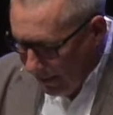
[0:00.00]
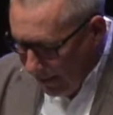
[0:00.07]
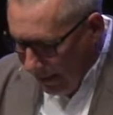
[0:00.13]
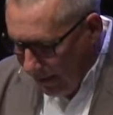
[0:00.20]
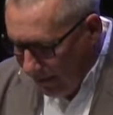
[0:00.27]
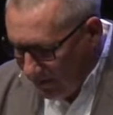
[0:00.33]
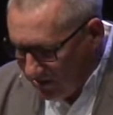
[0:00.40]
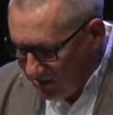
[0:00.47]

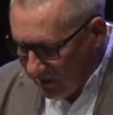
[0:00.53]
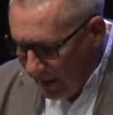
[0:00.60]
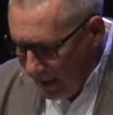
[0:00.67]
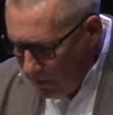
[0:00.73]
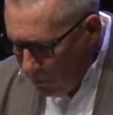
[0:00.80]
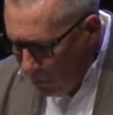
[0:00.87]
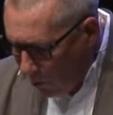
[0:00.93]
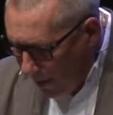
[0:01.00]
And in the
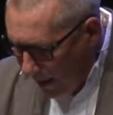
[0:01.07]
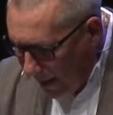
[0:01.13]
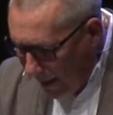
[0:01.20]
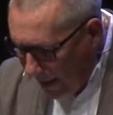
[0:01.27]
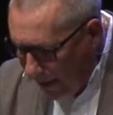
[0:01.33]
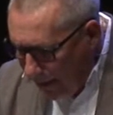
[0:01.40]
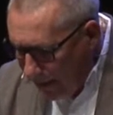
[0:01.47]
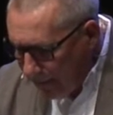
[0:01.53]
same
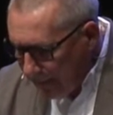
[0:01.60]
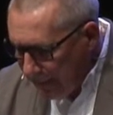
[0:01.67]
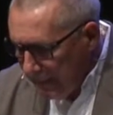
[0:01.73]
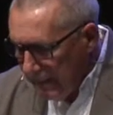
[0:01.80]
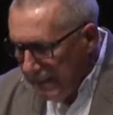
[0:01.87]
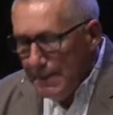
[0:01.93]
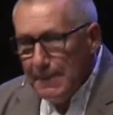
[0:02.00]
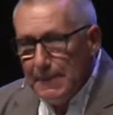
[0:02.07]
way,
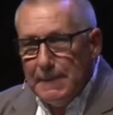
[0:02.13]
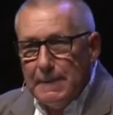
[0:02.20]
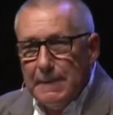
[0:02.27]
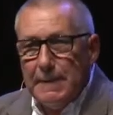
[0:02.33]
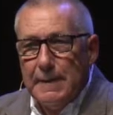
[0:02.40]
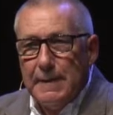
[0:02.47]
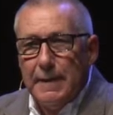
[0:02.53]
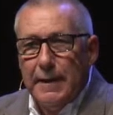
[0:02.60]

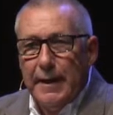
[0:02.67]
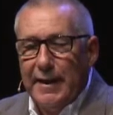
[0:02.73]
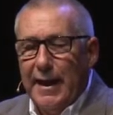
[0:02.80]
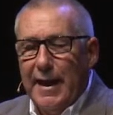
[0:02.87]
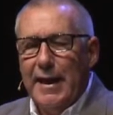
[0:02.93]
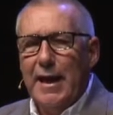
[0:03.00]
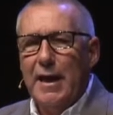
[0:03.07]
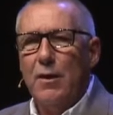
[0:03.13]
and,
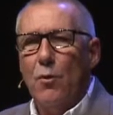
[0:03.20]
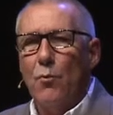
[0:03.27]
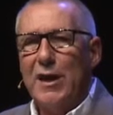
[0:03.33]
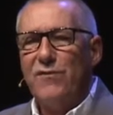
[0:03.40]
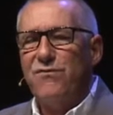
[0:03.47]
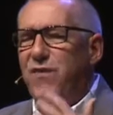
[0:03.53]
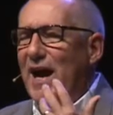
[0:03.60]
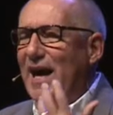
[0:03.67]
and, and when he
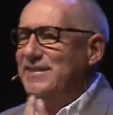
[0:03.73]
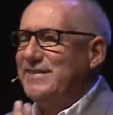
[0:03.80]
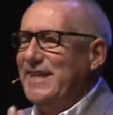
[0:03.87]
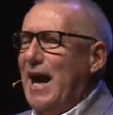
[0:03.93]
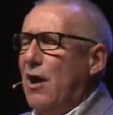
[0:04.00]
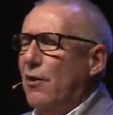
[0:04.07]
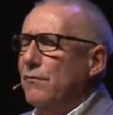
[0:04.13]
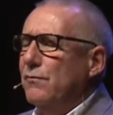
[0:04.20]
finds
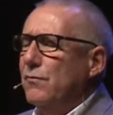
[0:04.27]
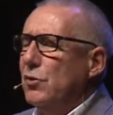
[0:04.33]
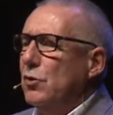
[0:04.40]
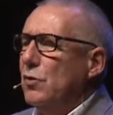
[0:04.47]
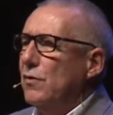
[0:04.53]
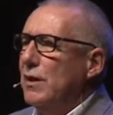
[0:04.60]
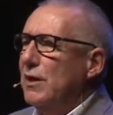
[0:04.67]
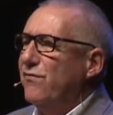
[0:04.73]
out,
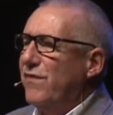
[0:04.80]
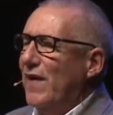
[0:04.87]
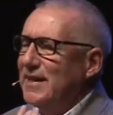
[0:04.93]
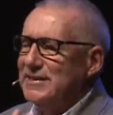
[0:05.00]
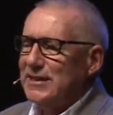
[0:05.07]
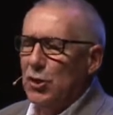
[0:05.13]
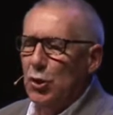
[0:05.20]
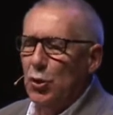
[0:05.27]
and he
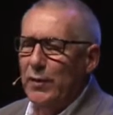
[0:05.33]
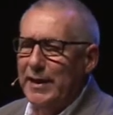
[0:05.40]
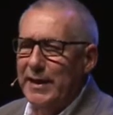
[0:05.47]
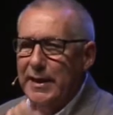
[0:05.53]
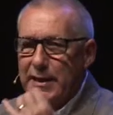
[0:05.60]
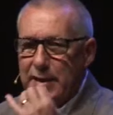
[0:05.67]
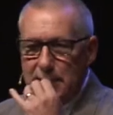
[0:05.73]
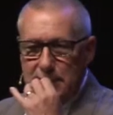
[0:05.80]
finds out who he
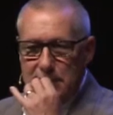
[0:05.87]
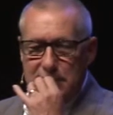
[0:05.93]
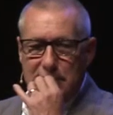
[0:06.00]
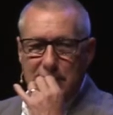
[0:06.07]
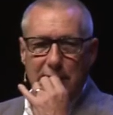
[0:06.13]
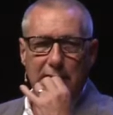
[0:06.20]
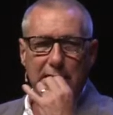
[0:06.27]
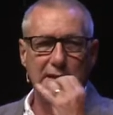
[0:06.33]
is,
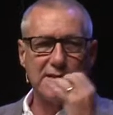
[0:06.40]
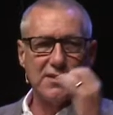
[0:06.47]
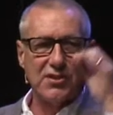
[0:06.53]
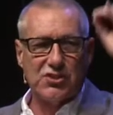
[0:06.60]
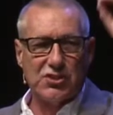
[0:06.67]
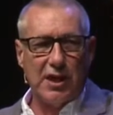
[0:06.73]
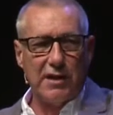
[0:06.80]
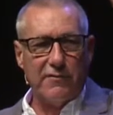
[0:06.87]
that he is the
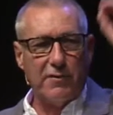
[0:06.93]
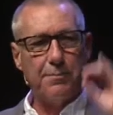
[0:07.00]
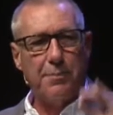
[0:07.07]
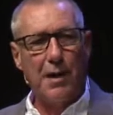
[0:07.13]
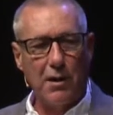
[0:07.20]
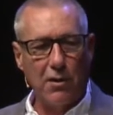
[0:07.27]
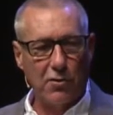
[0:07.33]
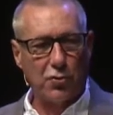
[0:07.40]
son of
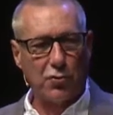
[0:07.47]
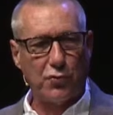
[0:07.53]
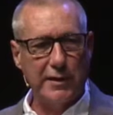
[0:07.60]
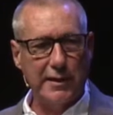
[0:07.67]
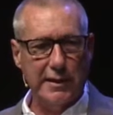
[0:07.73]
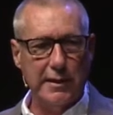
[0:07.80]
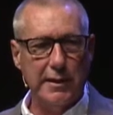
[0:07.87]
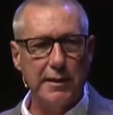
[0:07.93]
Apollo
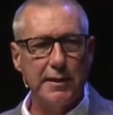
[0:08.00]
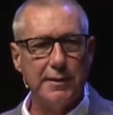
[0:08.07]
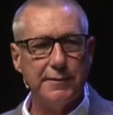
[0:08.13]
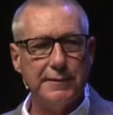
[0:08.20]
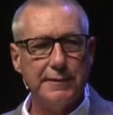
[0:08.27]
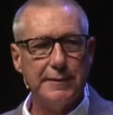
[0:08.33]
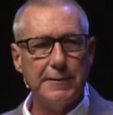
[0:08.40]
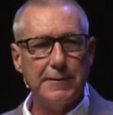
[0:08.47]
Creed,
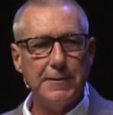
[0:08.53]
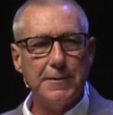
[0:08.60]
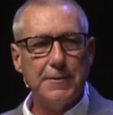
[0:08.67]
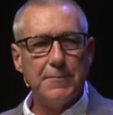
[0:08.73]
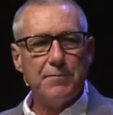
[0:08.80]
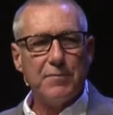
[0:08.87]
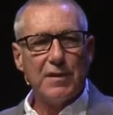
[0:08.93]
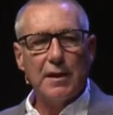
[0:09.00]

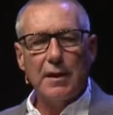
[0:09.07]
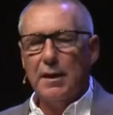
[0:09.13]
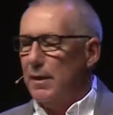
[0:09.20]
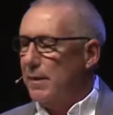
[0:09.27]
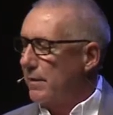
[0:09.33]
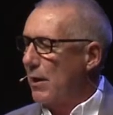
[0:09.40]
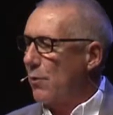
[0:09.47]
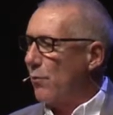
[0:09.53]

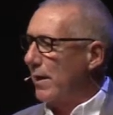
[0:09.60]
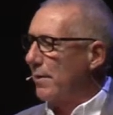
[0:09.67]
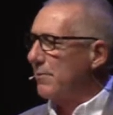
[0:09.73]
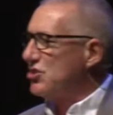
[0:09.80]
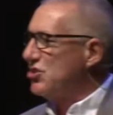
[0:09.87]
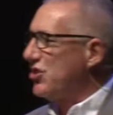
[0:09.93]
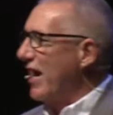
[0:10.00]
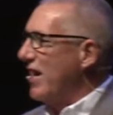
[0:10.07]
they want him to
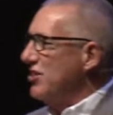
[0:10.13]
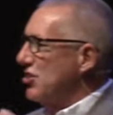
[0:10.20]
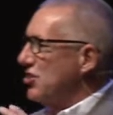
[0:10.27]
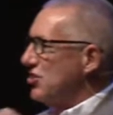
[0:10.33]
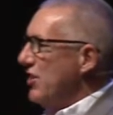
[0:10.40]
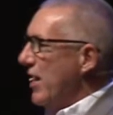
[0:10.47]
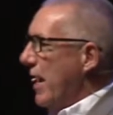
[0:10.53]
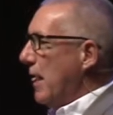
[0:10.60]
change
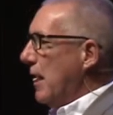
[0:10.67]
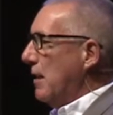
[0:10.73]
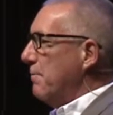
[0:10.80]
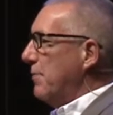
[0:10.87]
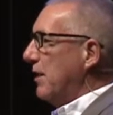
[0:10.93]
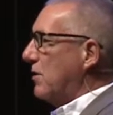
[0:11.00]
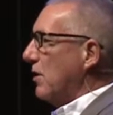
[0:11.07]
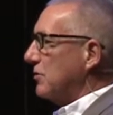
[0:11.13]
his name
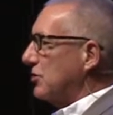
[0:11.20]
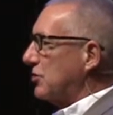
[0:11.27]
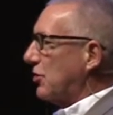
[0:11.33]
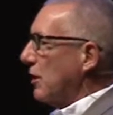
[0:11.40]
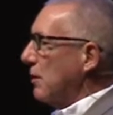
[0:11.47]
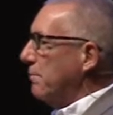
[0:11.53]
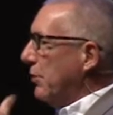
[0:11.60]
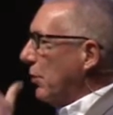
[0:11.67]
because it's
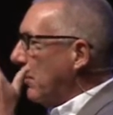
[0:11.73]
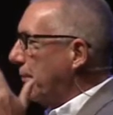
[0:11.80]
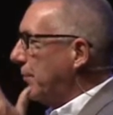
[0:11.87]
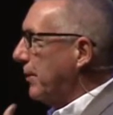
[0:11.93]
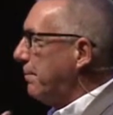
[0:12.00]
going to build up the